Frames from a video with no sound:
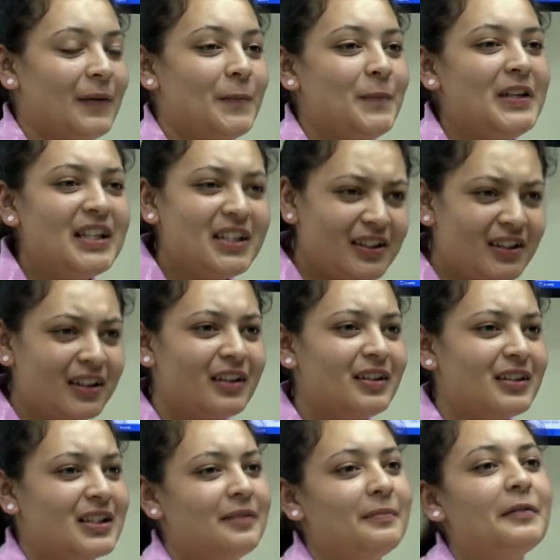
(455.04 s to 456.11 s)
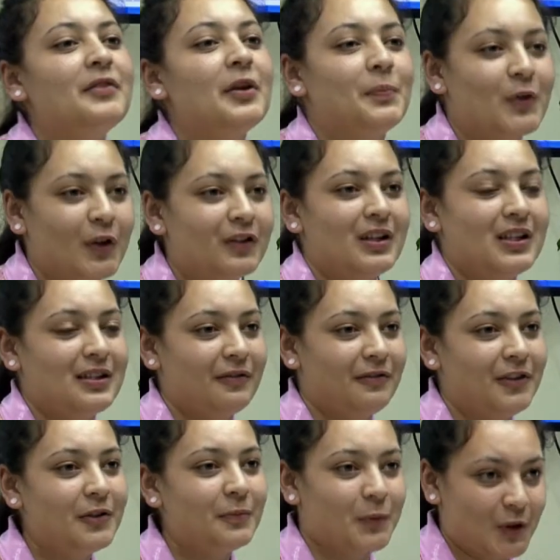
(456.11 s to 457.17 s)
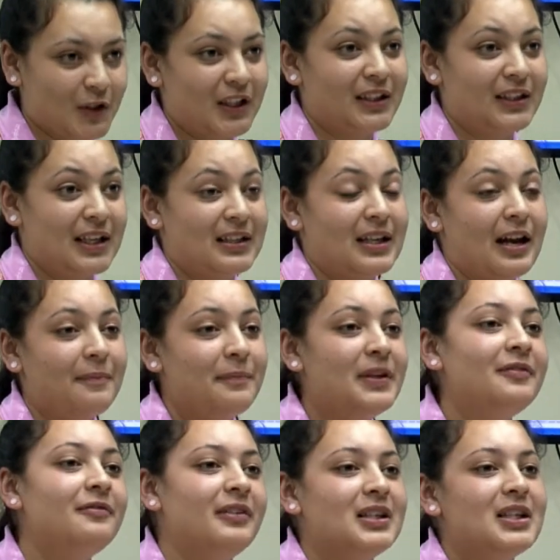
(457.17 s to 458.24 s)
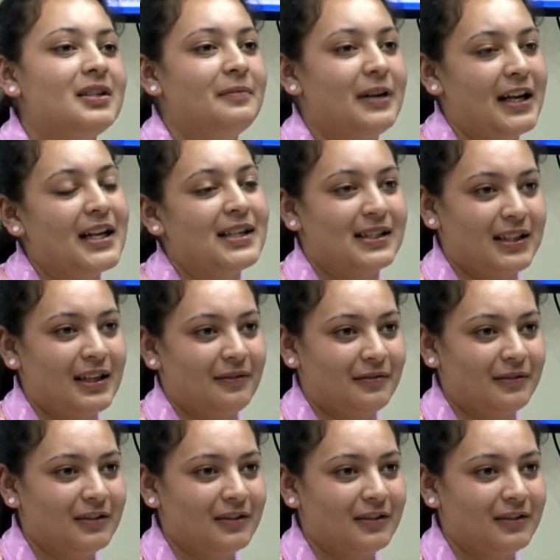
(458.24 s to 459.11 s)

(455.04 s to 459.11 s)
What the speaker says: Please share some of the progress of few projects that have been funded by SDF.